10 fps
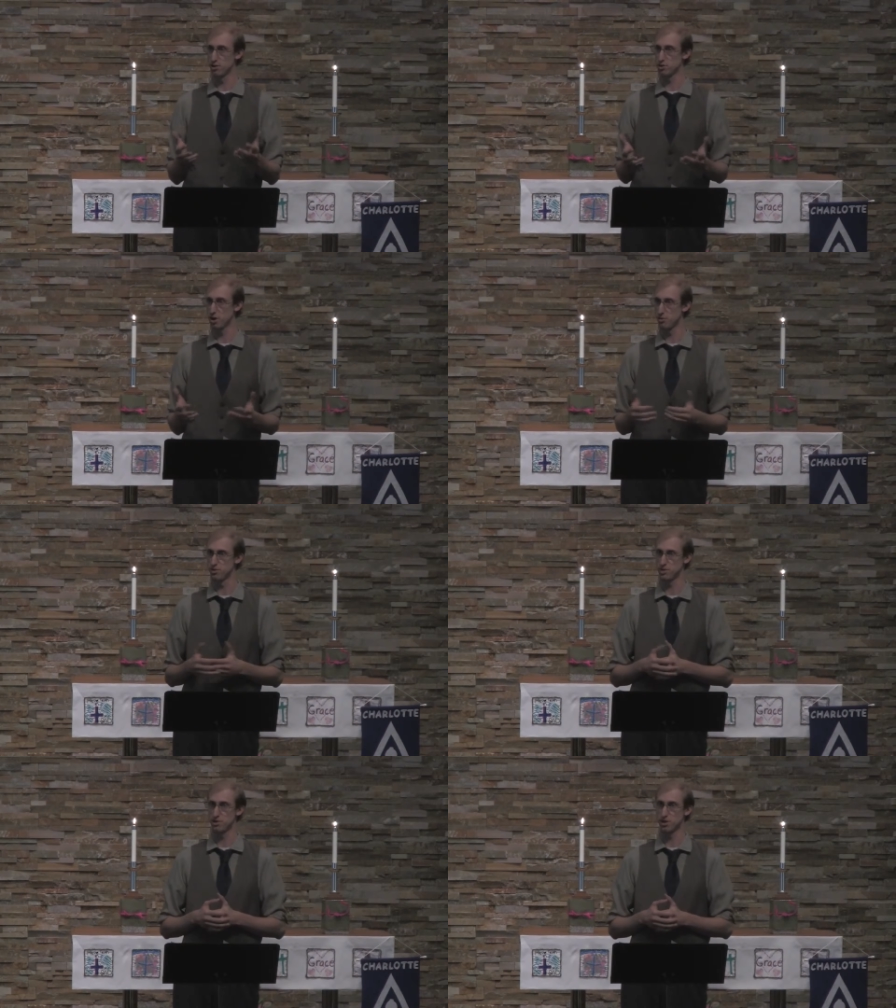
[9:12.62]
of our
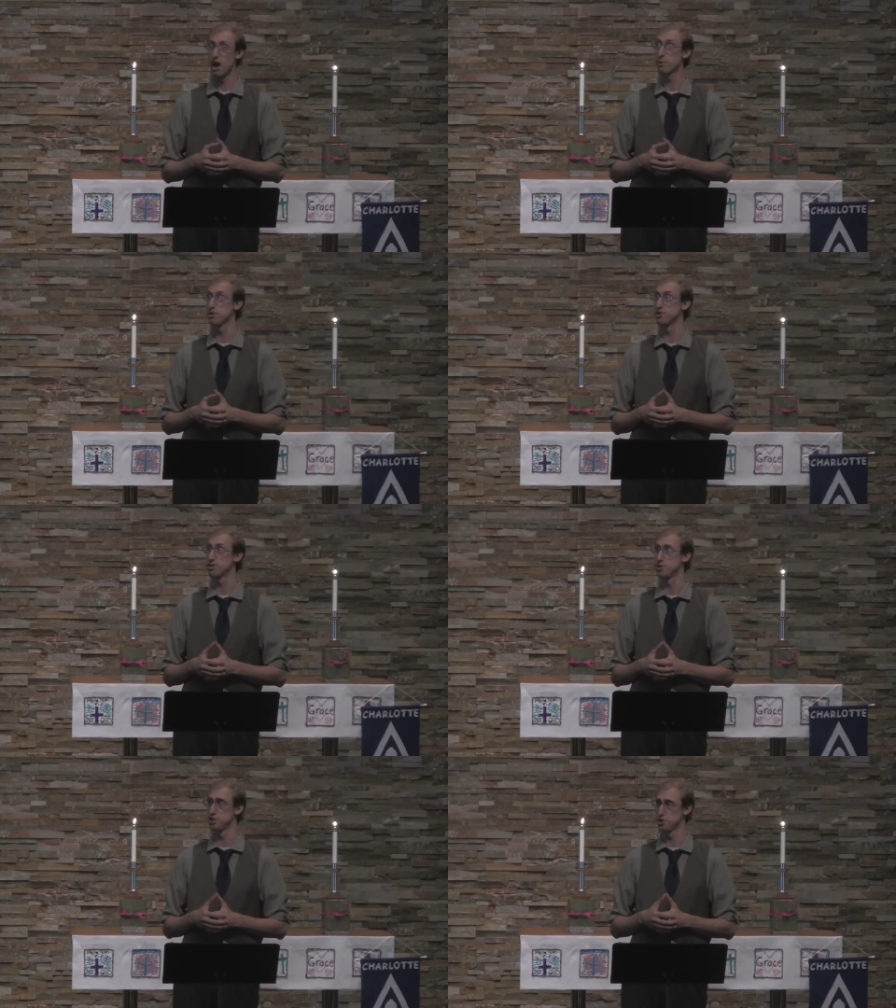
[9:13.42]
troubles on the communists
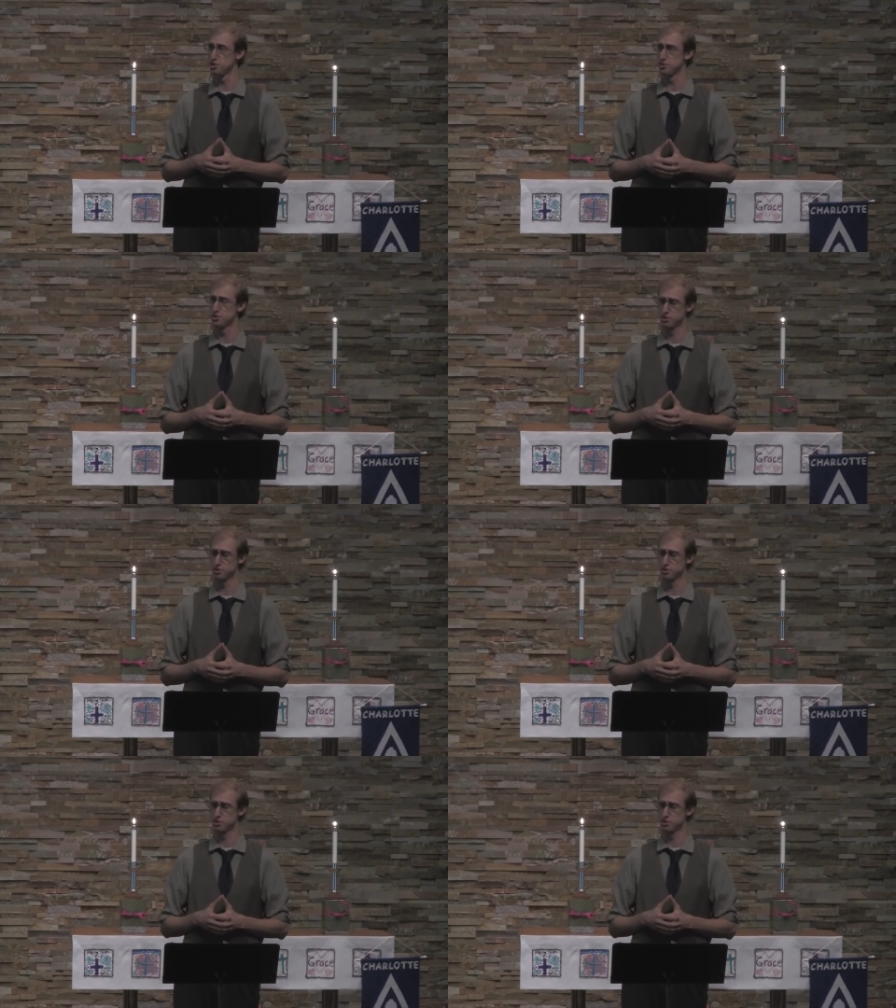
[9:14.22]
and the Jews.